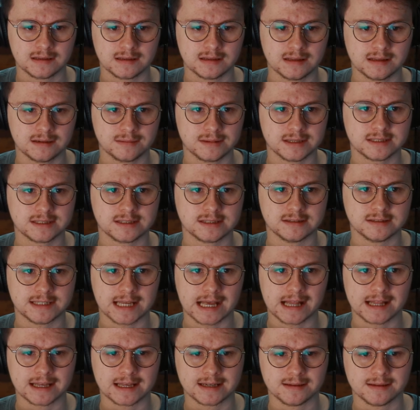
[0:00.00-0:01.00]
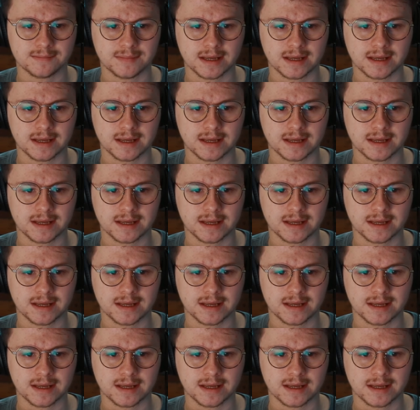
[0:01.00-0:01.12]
A little bit too delicate